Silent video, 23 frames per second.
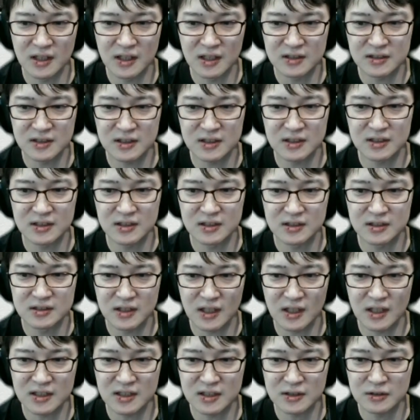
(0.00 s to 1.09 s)
they
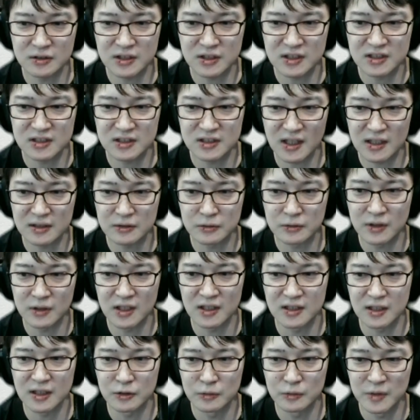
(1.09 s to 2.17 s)
have no click
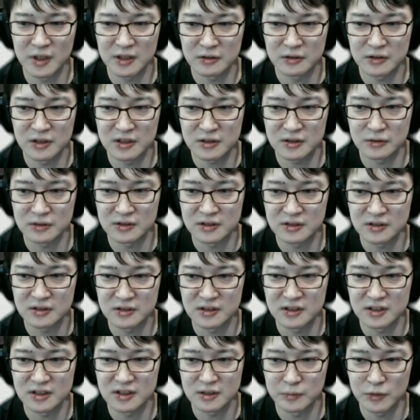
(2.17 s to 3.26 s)
history. Therefore,
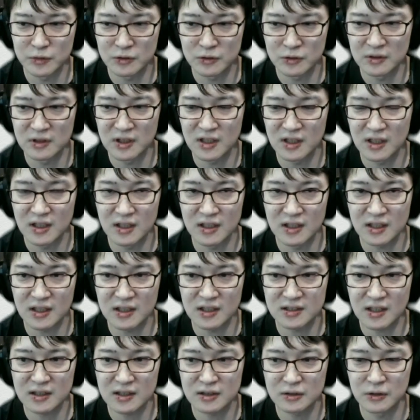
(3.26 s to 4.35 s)
we are trying to
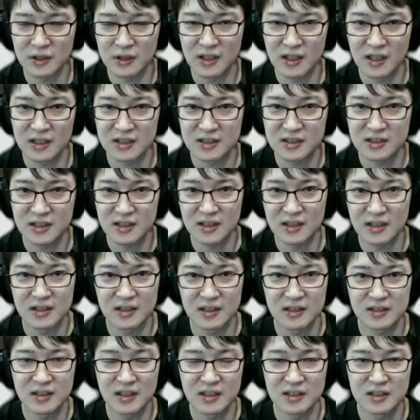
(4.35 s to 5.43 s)
create a recommendation list
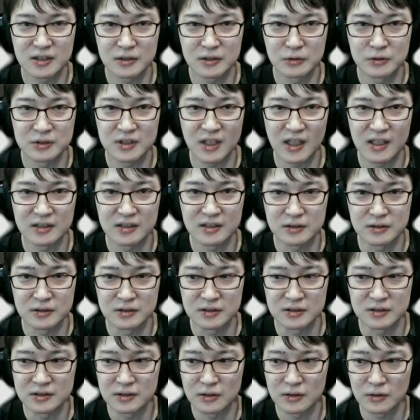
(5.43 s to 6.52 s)
from the
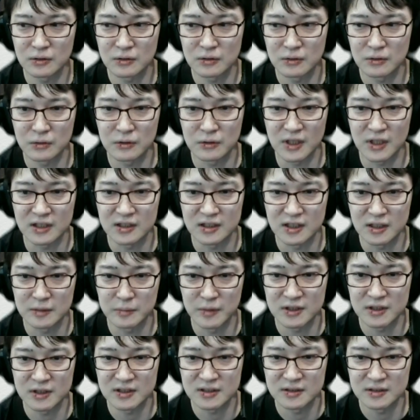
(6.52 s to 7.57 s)
latest article